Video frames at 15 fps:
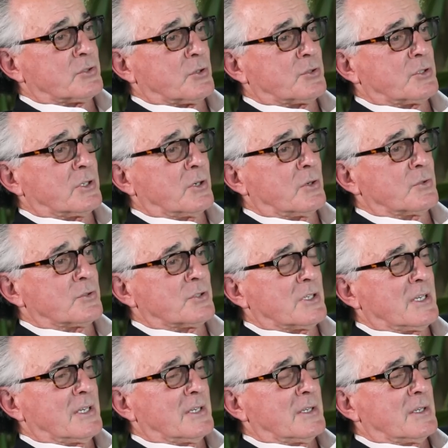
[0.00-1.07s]
So she goes,
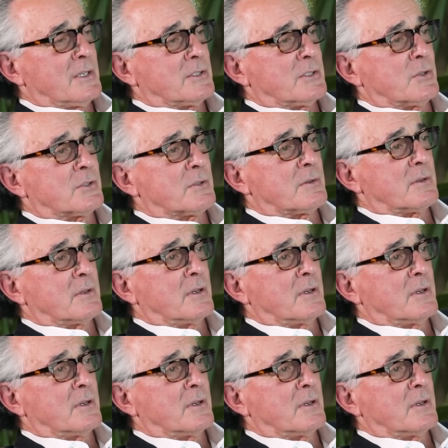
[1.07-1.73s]
she goes,